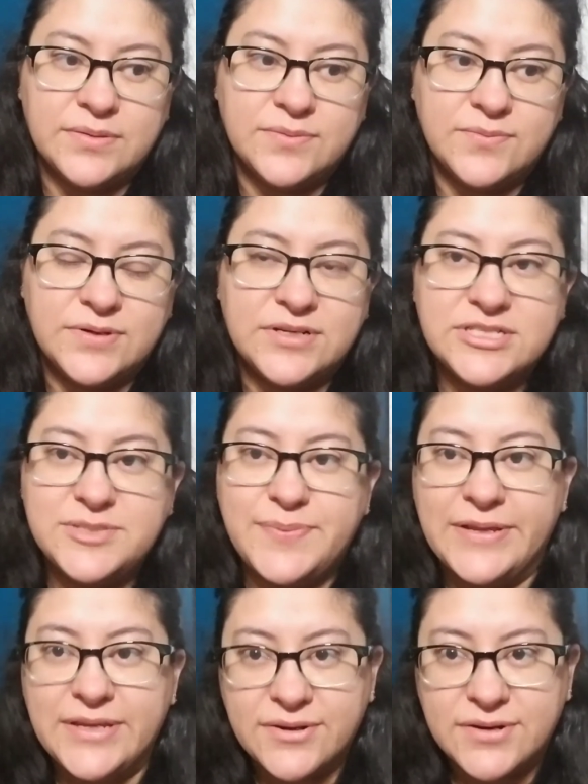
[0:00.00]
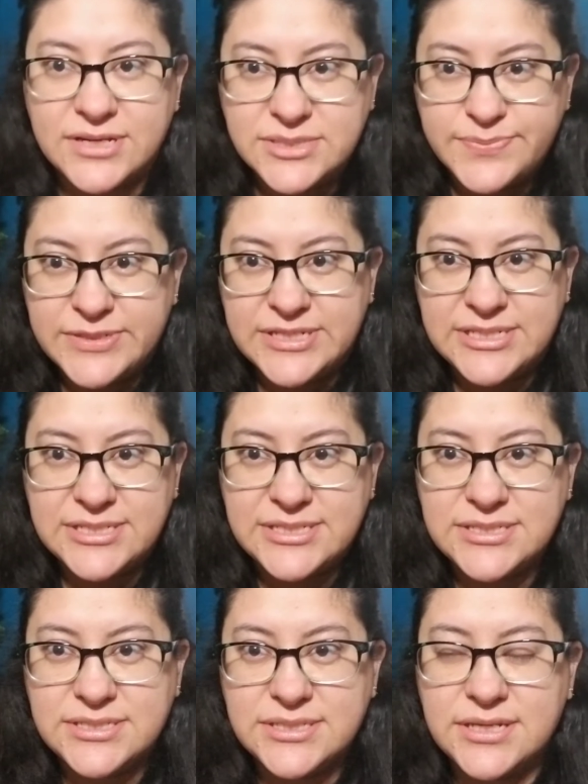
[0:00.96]
we're spending
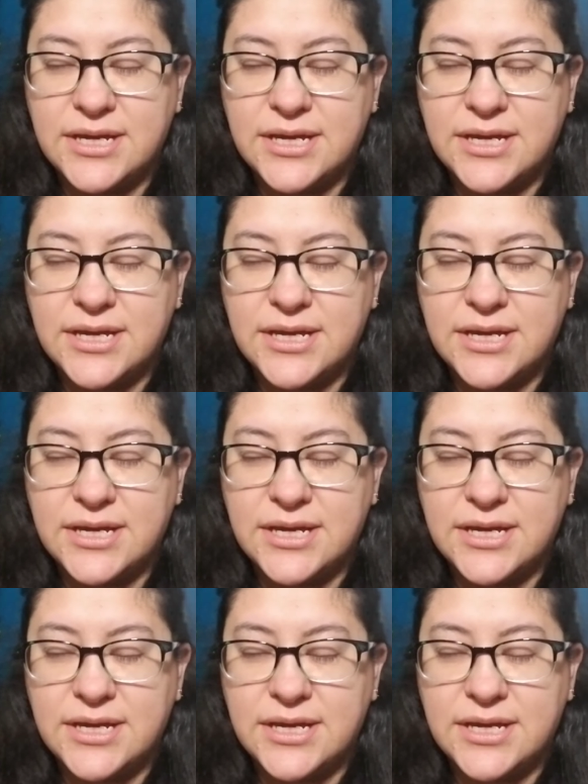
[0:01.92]
Christmas